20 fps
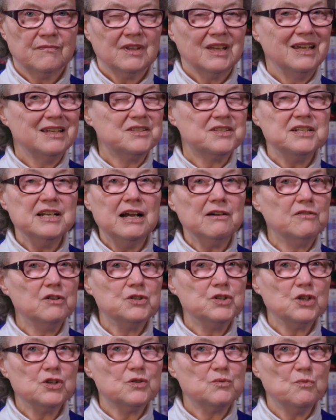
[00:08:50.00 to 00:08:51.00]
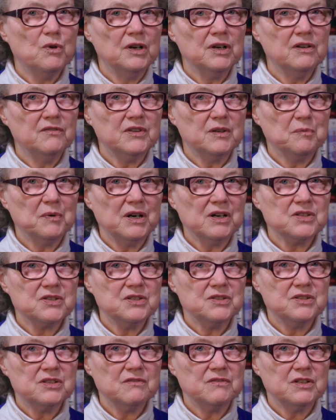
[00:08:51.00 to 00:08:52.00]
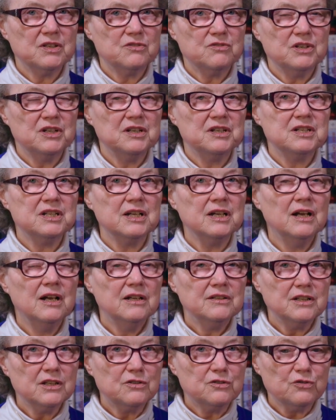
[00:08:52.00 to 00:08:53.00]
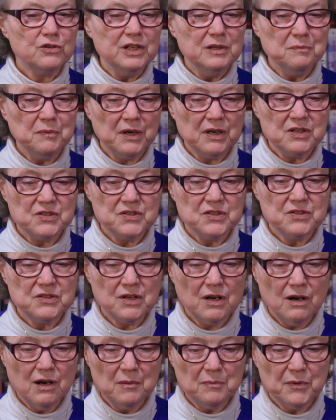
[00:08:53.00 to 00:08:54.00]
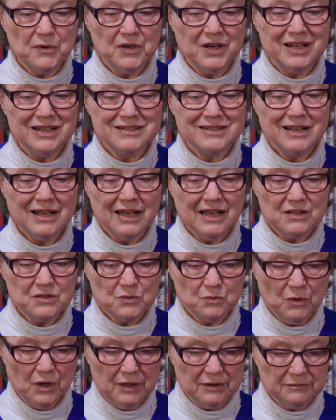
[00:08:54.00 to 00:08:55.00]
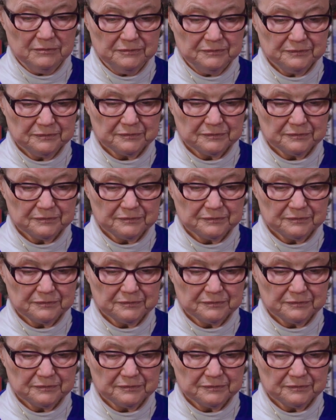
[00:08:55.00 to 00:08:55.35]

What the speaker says: It's never just one of the persons of the Trinity. The three persons operate as one.